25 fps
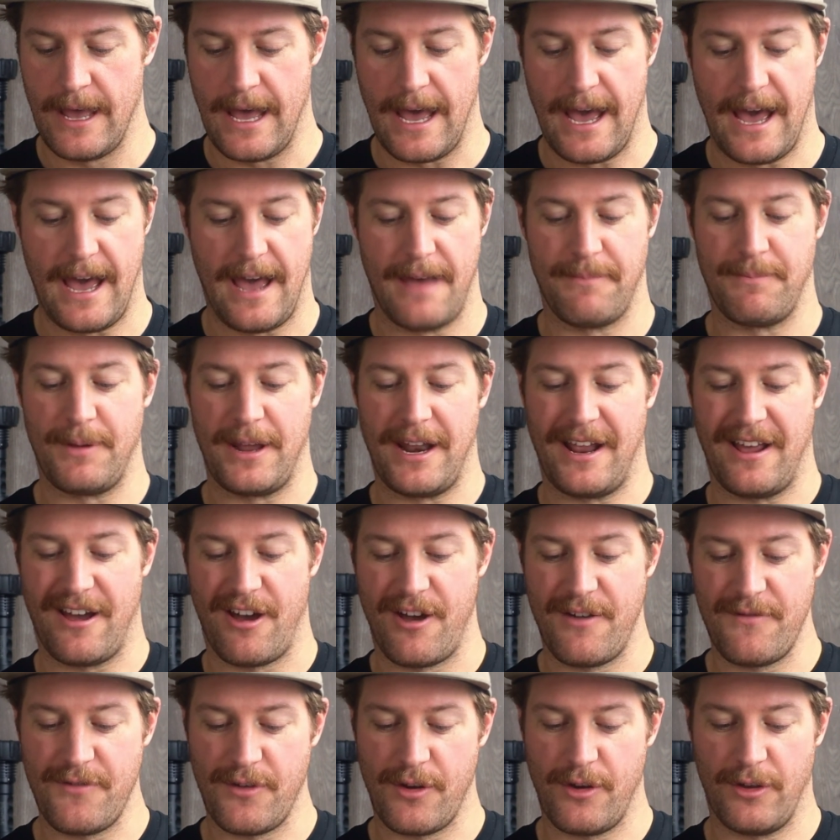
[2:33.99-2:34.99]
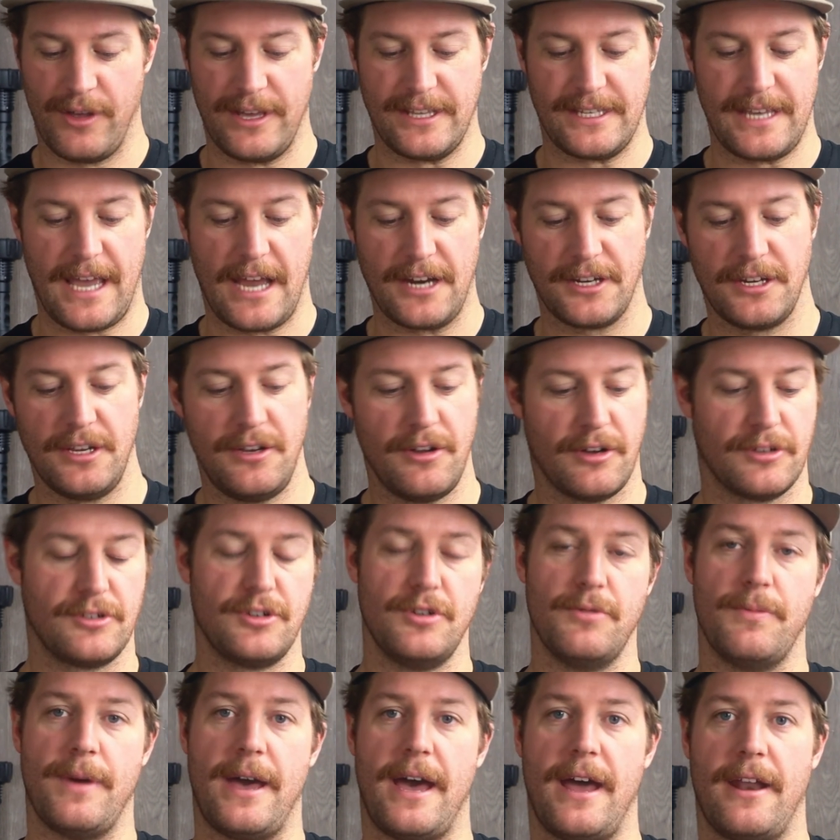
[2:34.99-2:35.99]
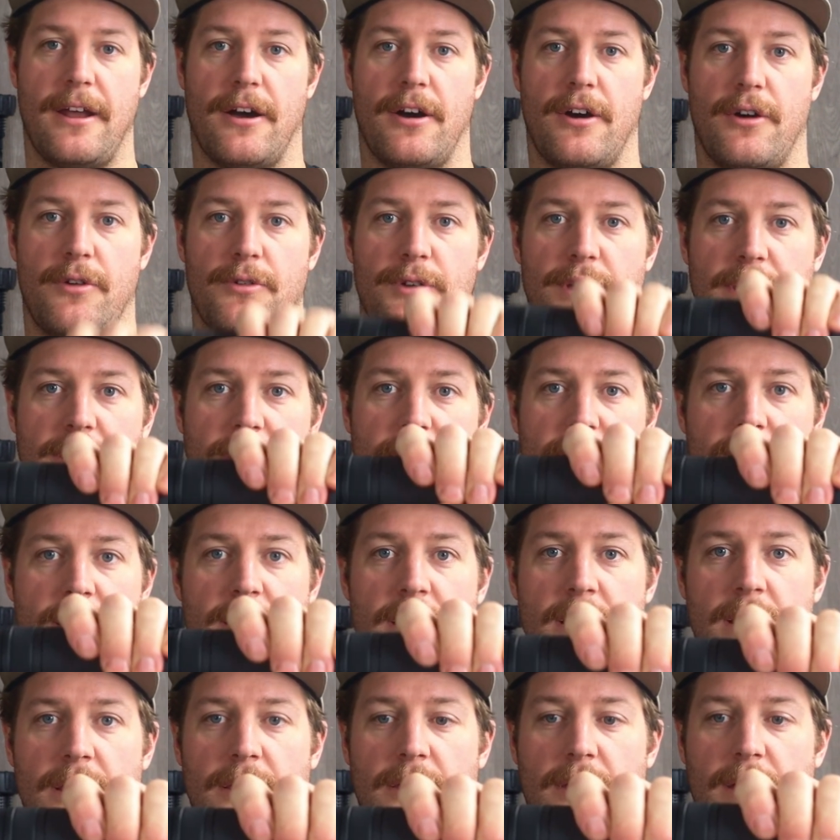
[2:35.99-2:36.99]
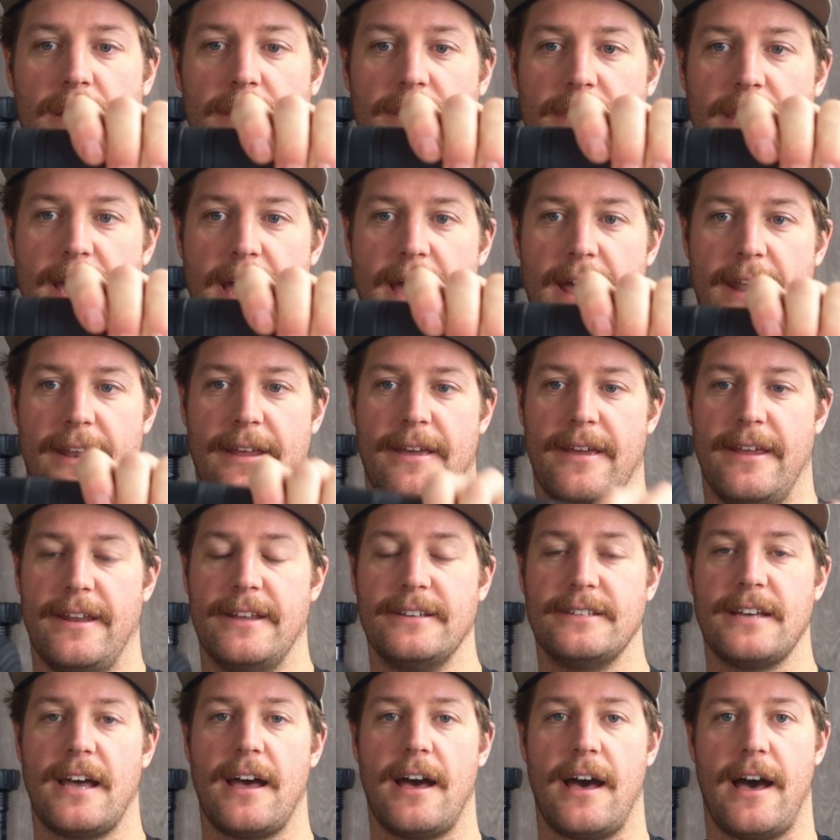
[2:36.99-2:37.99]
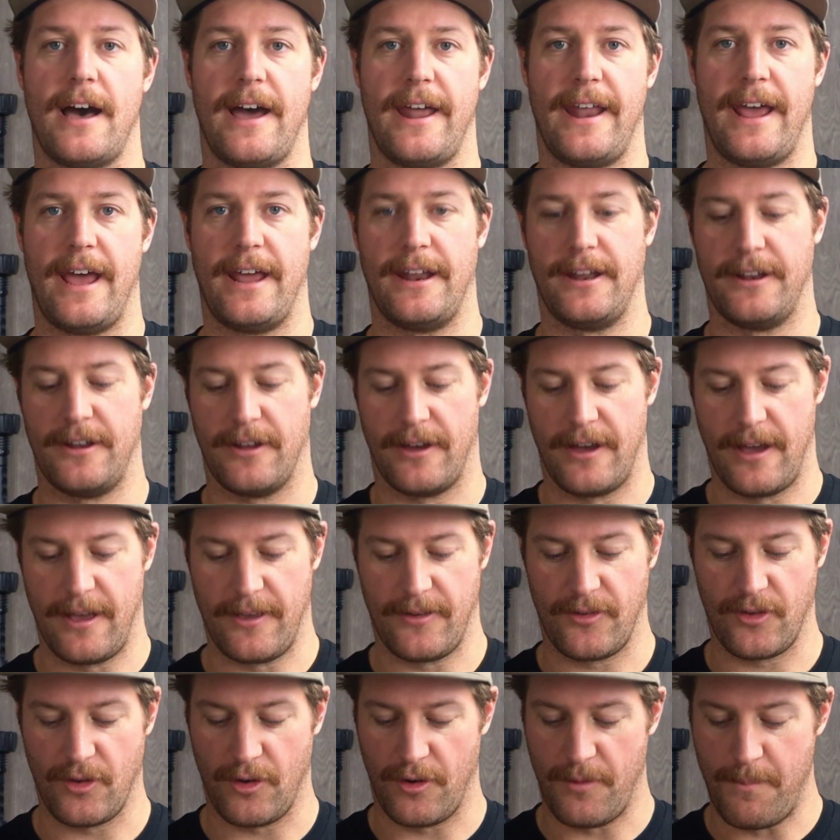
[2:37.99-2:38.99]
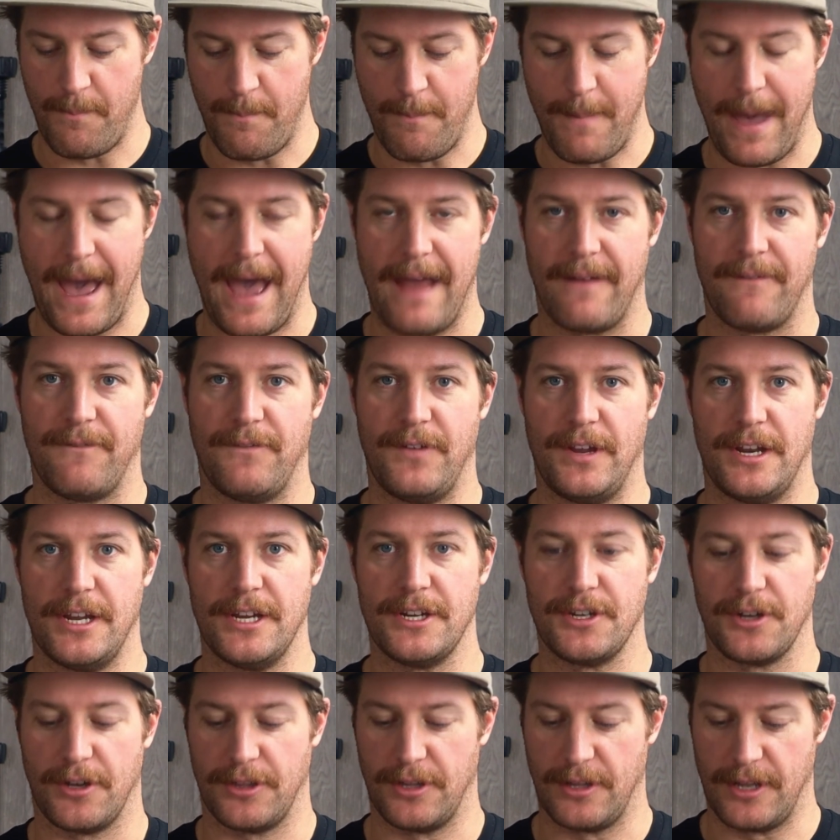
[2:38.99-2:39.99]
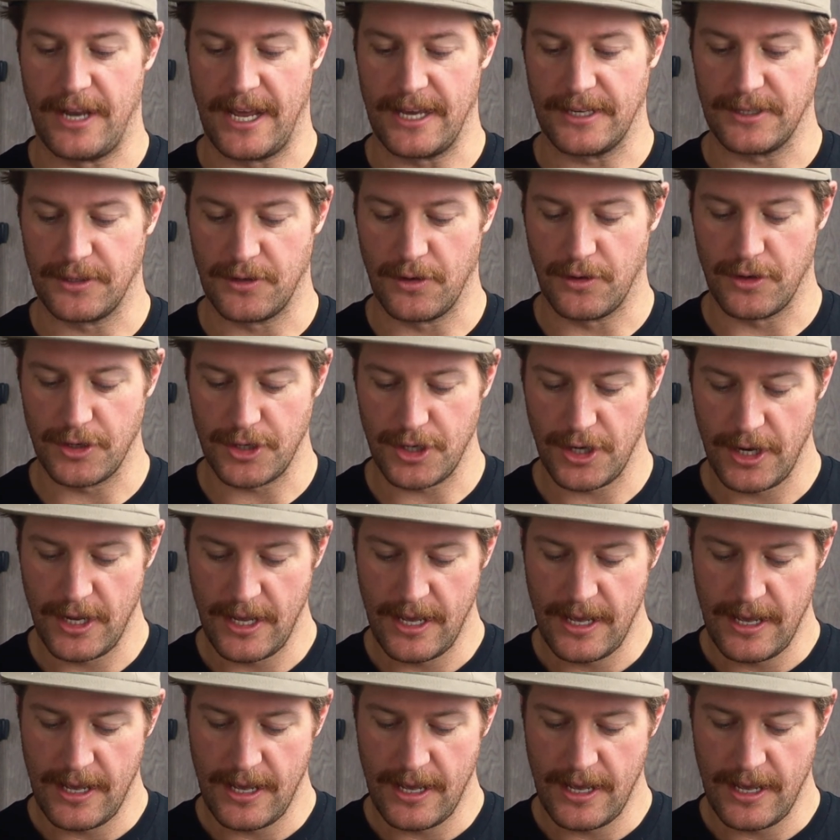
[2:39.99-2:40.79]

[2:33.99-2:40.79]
But overall, it's actually not too bad holding it like that. It is a hard anodized sort of matte finish on the Nextorch,